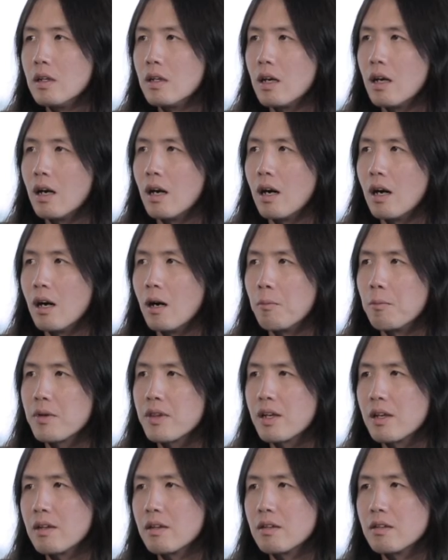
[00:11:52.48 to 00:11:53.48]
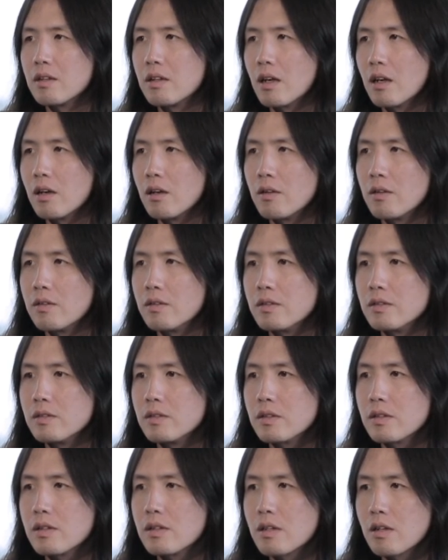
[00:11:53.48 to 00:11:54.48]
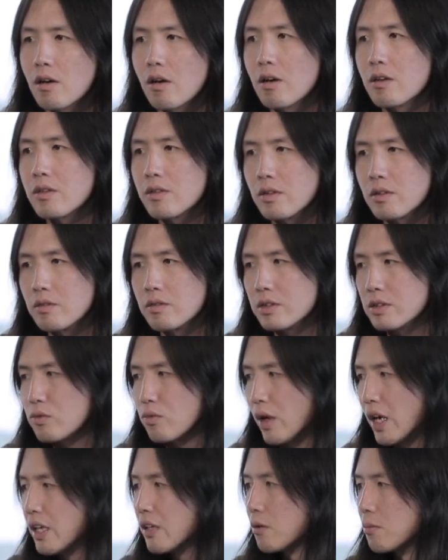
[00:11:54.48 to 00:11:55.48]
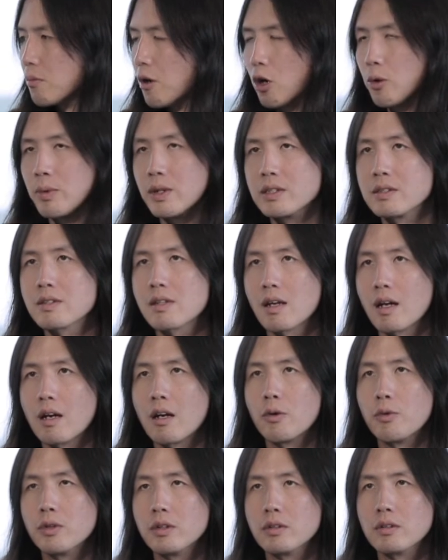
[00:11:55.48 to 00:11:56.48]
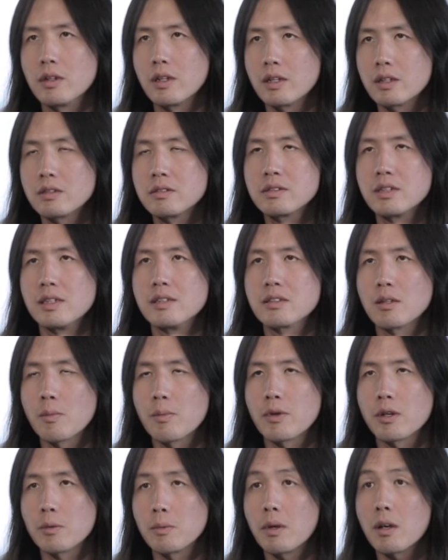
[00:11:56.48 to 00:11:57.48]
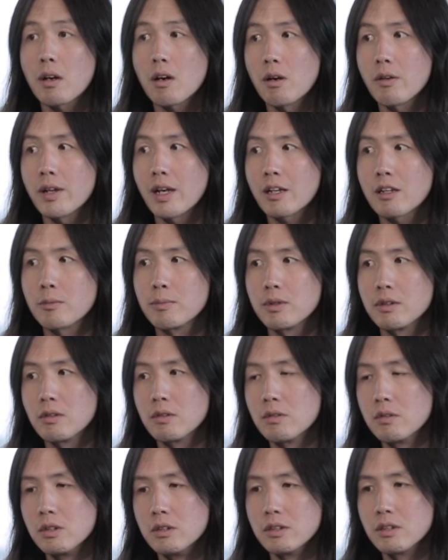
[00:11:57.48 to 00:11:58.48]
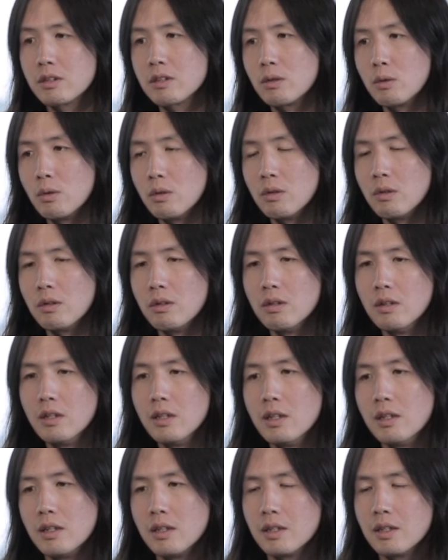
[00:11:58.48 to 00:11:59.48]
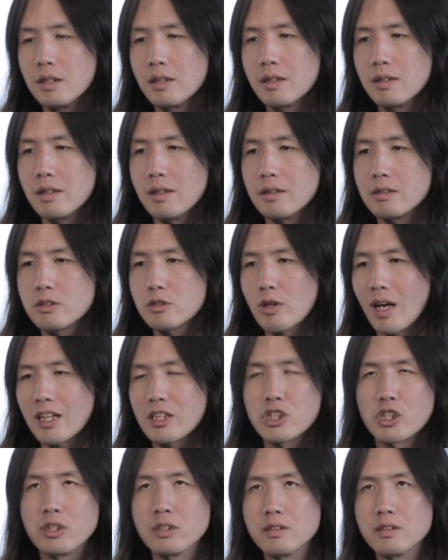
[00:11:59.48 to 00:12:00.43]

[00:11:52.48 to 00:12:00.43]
but then, there are just random moments that I will see something like, oh, that could be a really cool traction